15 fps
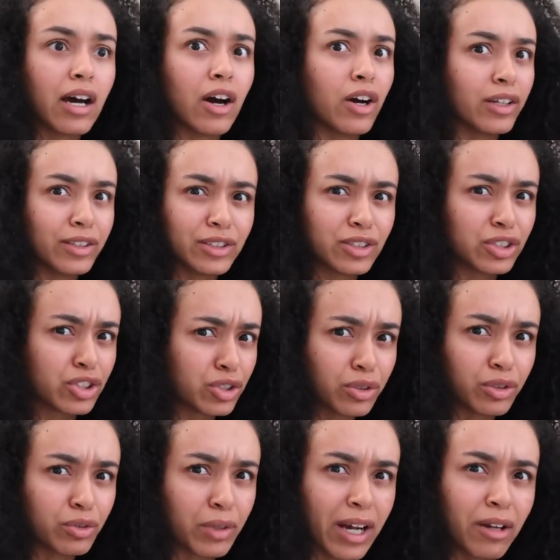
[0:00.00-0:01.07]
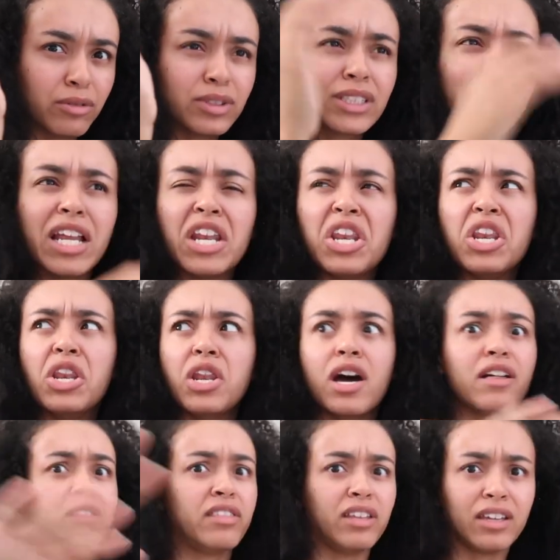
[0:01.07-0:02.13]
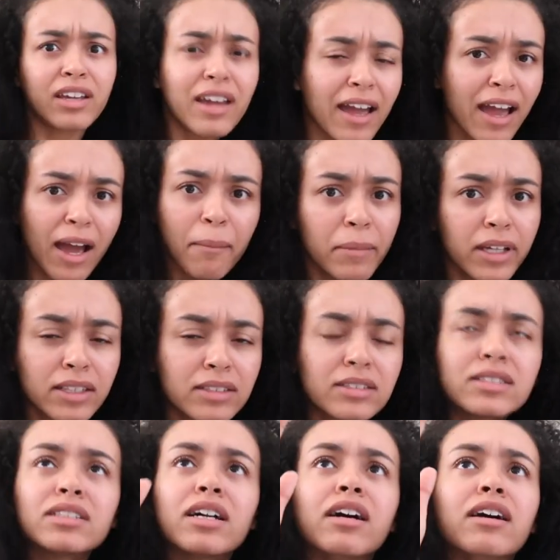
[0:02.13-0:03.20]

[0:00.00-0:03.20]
on student grounds and nothing happens.